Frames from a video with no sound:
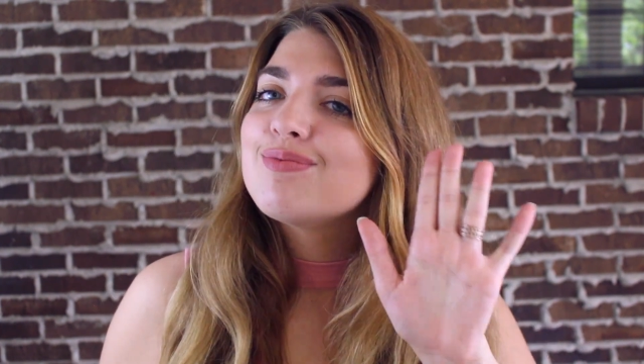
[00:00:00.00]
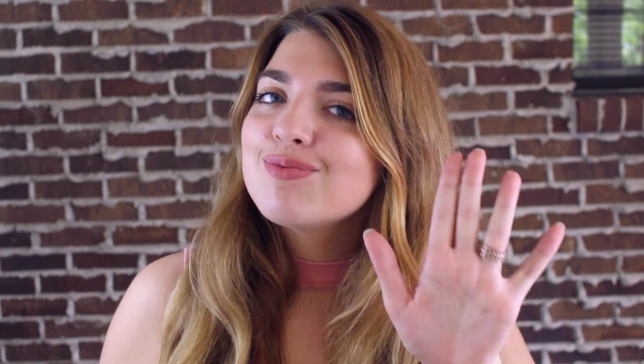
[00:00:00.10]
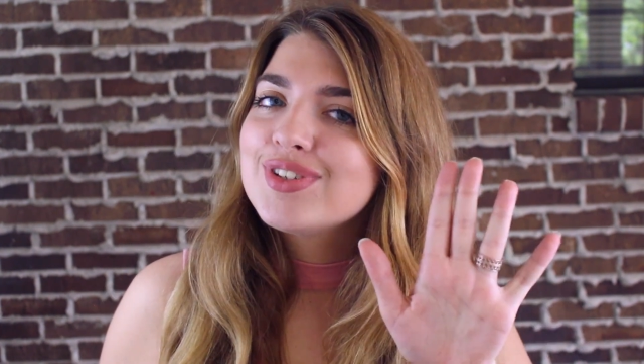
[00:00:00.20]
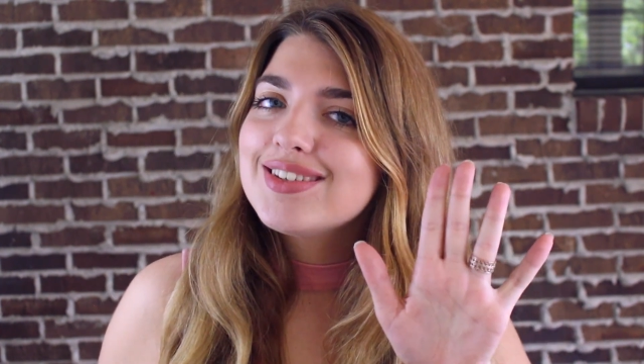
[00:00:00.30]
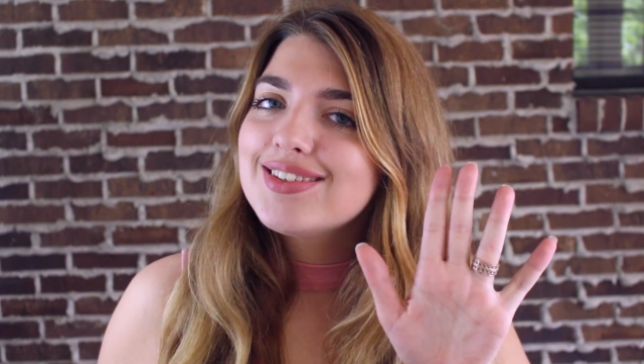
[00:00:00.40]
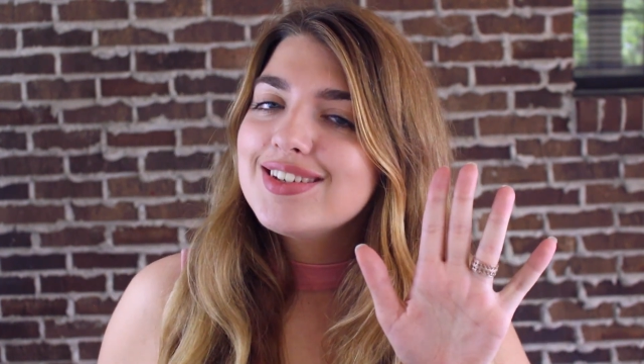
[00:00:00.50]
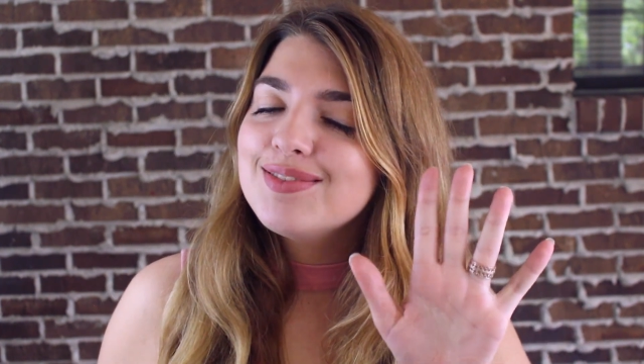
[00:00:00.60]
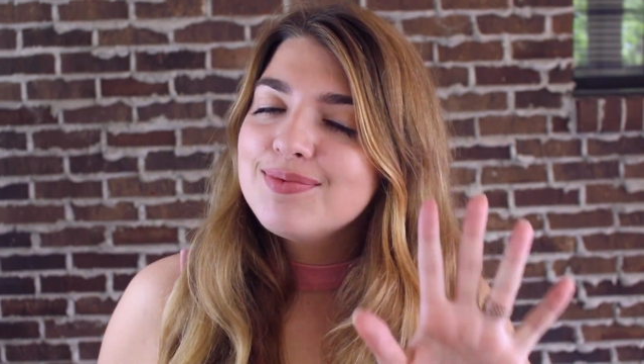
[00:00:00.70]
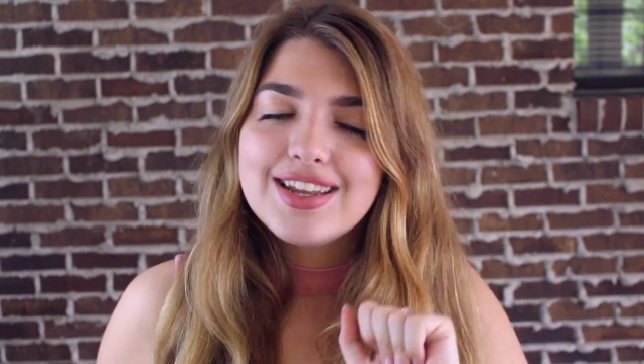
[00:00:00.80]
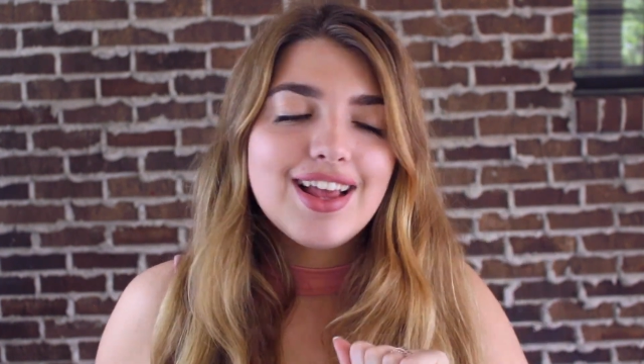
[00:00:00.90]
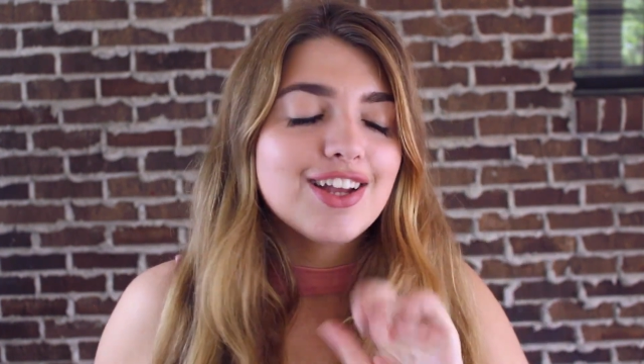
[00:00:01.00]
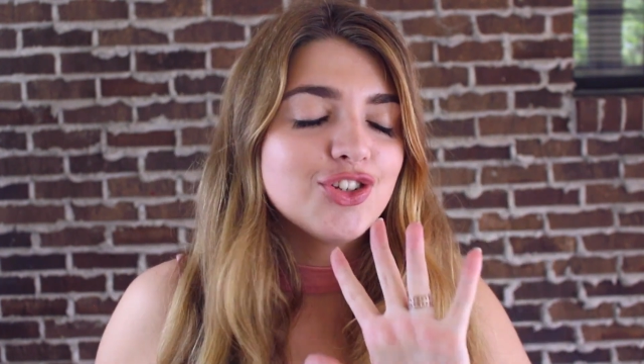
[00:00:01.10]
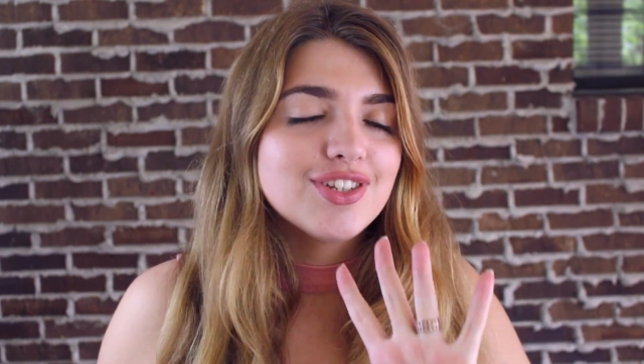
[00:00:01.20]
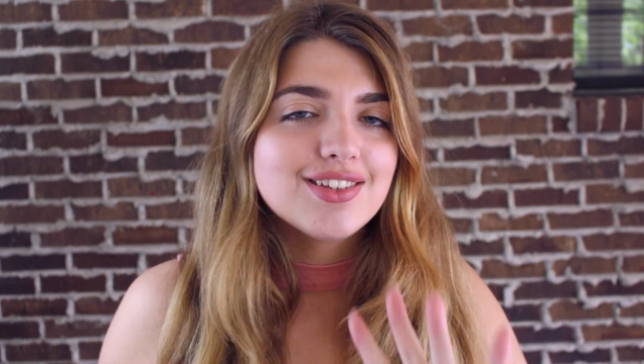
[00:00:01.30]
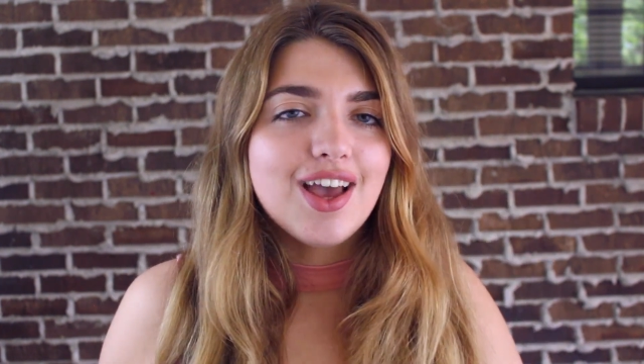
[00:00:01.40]
resisted and I
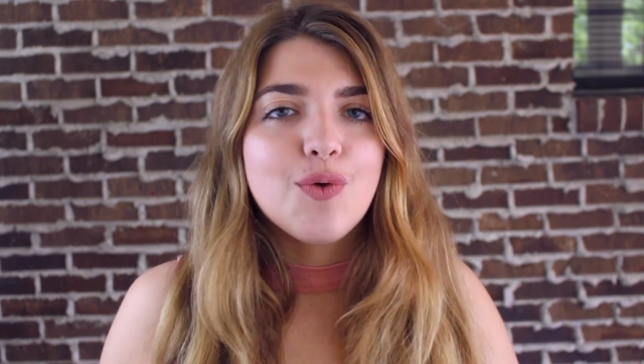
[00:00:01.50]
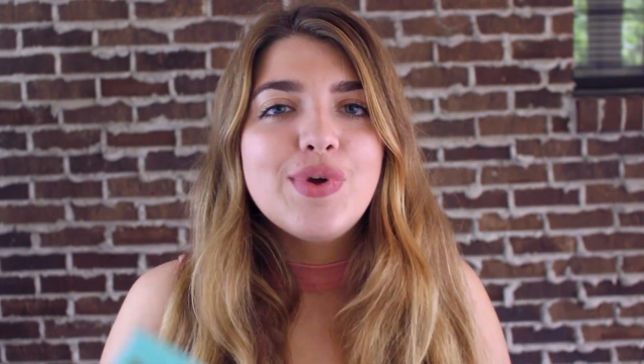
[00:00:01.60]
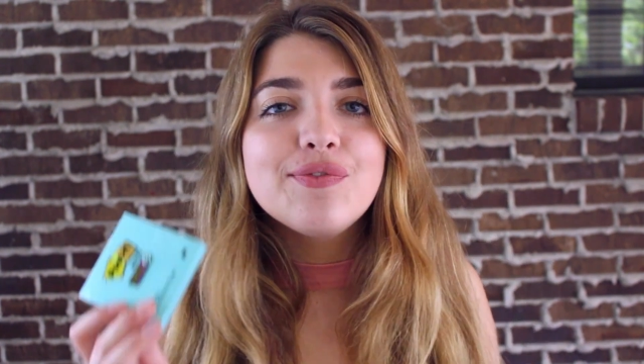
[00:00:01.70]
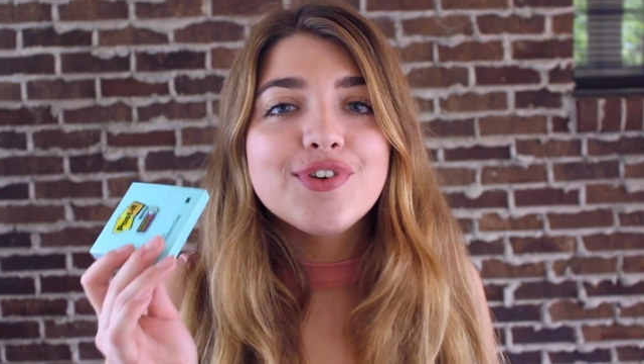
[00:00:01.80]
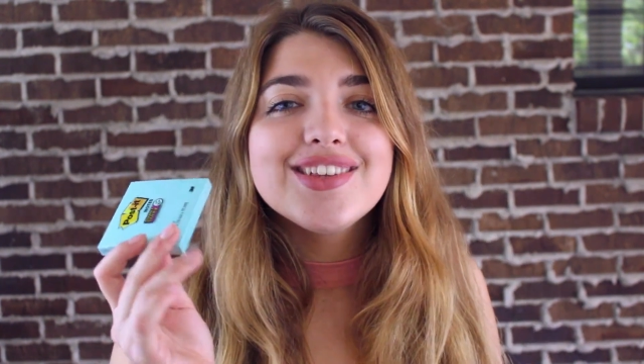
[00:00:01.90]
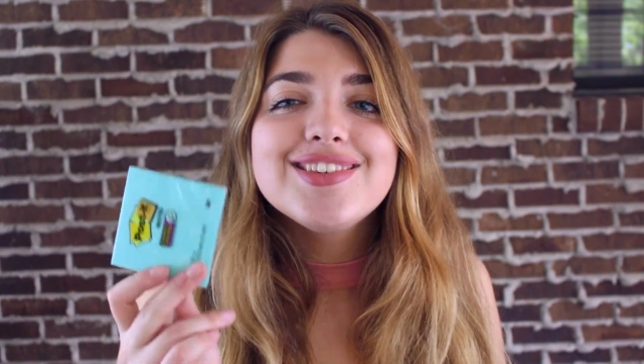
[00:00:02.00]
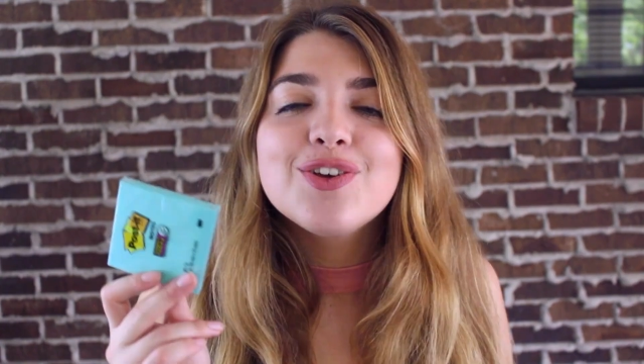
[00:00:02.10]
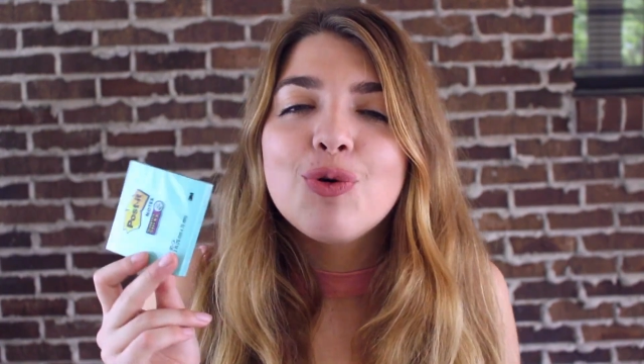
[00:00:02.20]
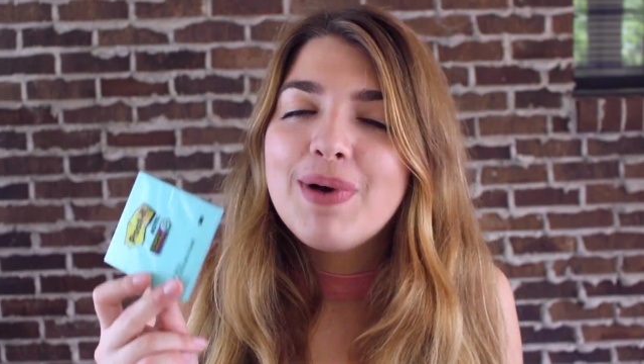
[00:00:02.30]
just went for the single